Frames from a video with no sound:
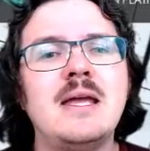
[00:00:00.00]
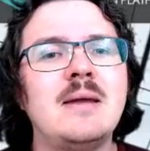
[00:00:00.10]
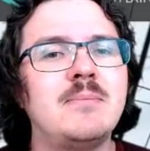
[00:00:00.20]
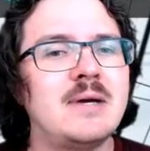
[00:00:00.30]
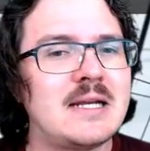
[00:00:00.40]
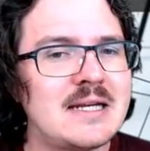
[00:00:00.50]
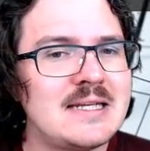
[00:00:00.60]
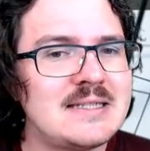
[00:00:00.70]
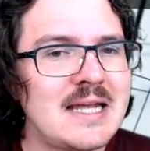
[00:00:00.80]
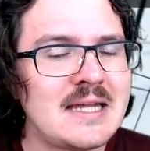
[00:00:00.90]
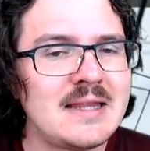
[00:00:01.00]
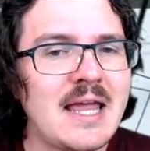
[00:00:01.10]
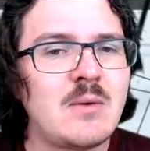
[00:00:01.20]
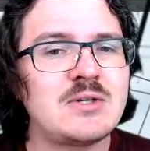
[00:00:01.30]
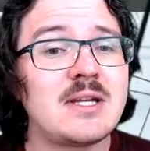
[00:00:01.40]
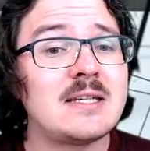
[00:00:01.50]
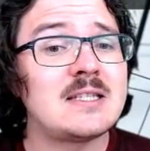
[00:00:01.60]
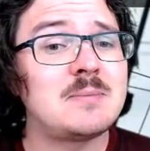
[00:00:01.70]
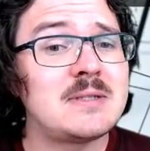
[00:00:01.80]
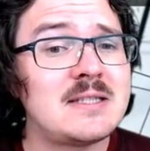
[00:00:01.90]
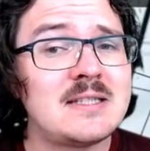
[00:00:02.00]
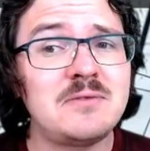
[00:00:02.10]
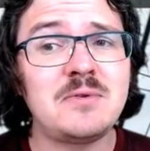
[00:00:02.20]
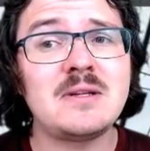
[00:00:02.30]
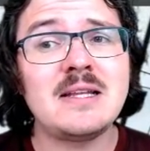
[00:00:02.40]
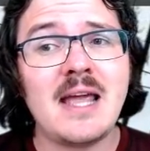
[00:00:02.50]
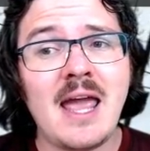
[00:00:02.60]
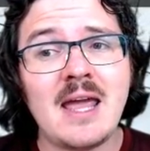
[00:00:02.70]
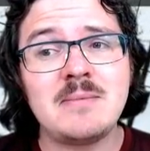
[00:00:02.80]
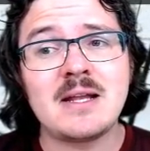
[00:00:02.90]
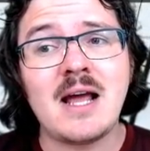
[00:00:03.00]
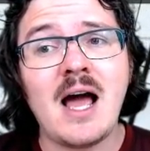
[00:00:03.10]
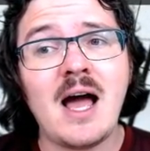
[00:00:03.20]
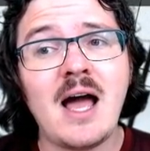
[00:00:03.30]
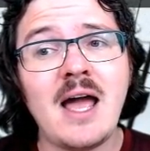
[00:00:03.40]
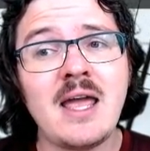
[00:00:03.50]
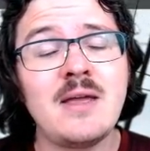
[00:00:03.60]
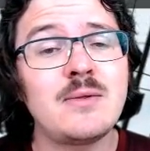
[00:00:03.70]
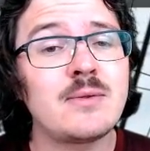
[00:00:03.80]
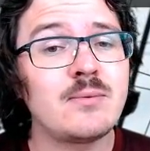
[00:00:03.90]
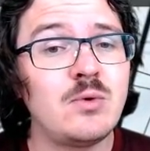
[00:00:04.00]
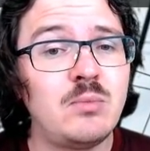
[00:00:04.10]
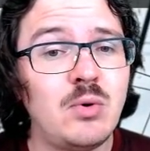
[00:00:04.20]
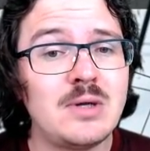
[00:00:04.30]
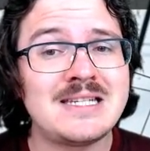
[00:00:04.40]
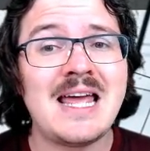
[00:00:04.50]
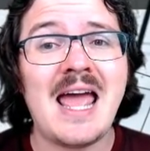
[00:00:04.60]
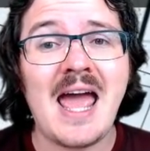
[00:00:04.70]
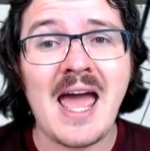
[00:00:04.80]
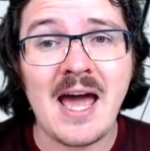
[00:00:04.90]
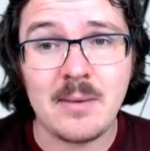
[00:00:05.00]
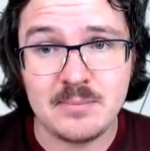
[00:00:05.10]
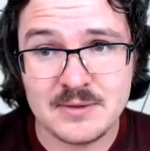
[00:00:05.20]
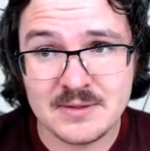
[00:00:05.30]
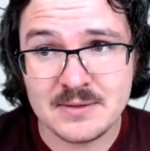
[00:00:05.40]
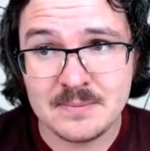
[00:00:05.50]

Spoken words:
but it is a language that is specifically aimed at high-throughput apps.